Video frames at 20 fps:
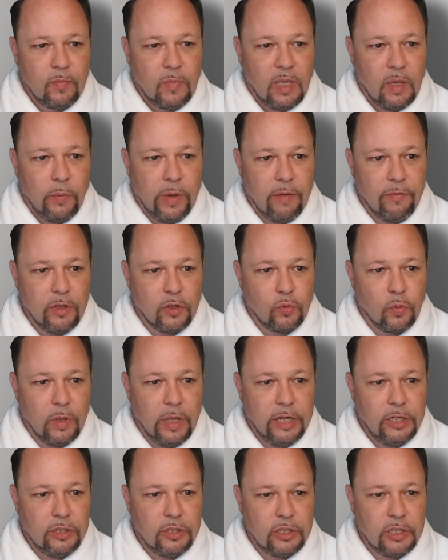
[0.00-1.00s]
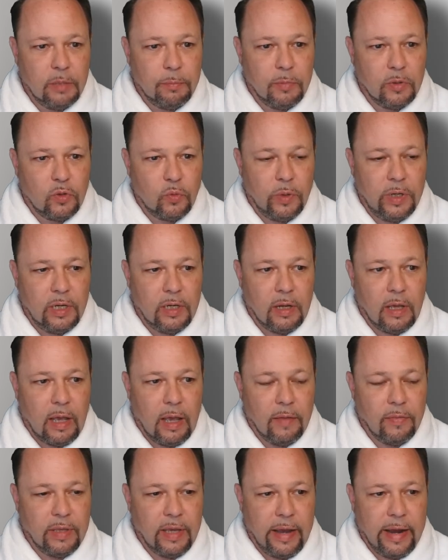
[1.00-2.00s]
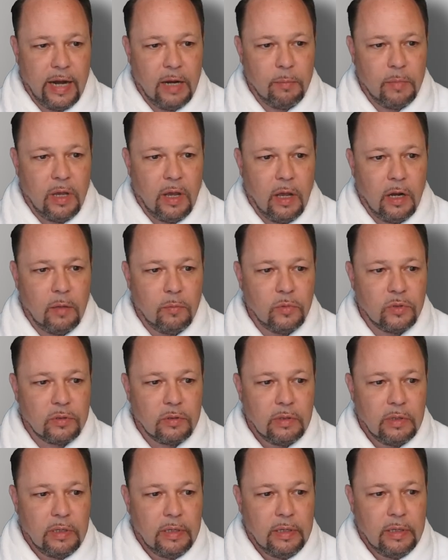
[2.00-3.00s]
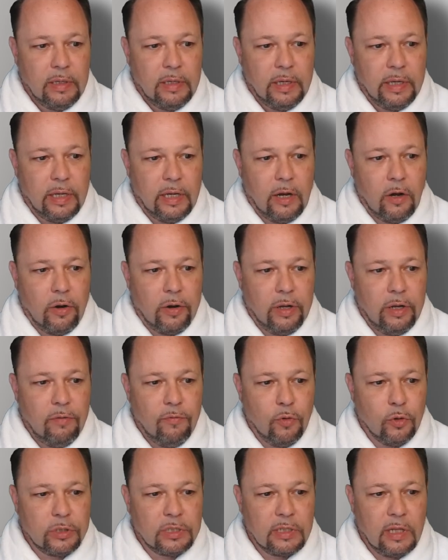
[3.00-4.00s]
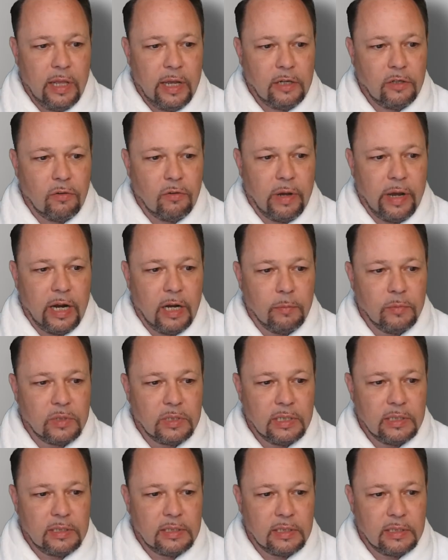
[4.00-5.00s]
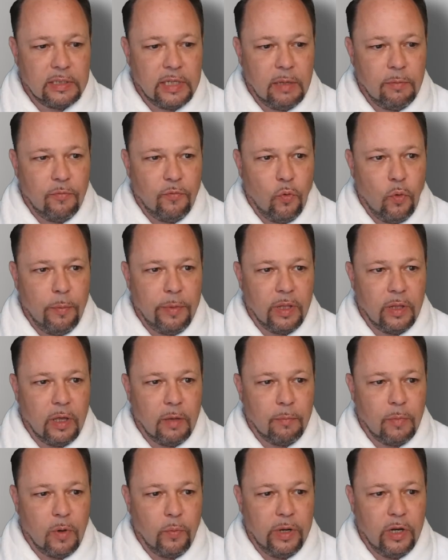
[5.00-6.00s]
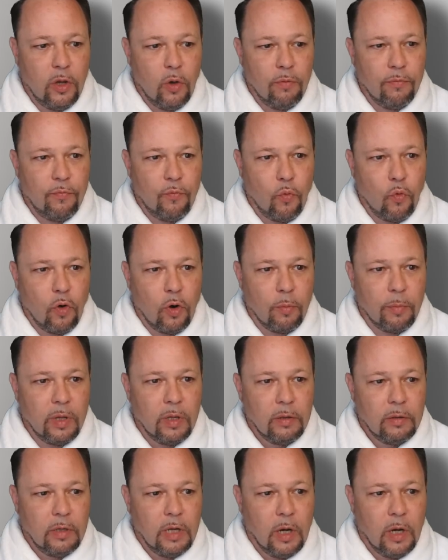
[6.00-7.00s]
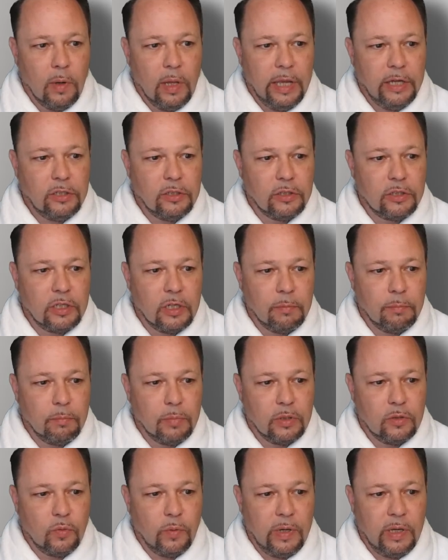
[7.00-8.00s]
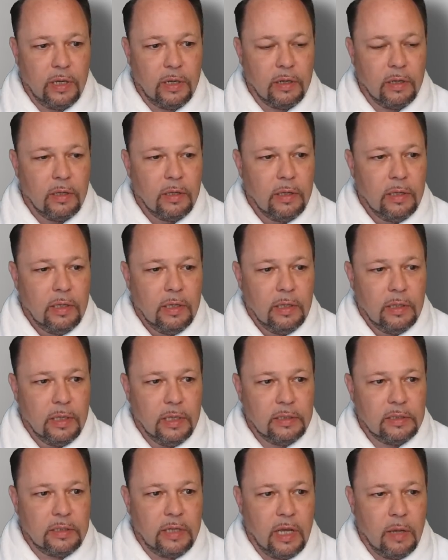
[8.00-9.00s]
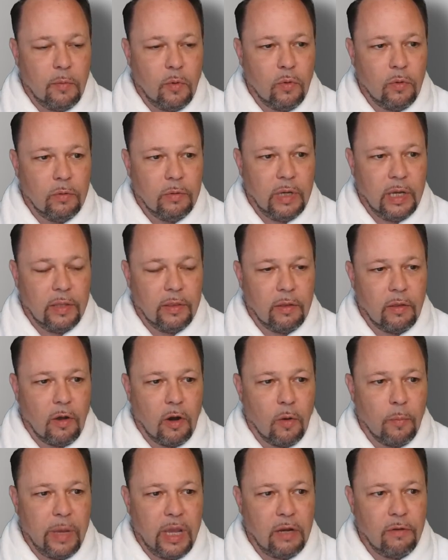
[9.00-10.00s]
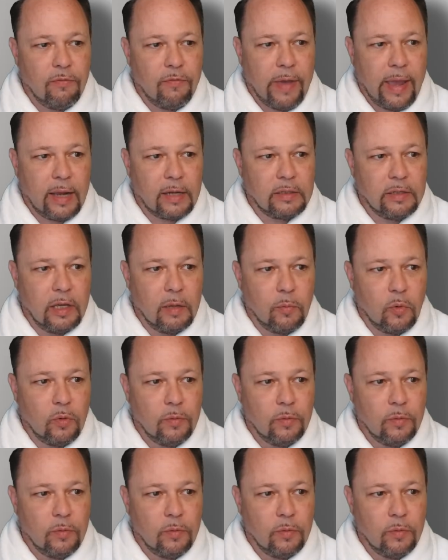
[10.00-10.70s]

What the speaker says: And we have this relationship between the item columns. And then our inverse selector items, it's the same formula, but we don't form a relationship between this table and our main fact table.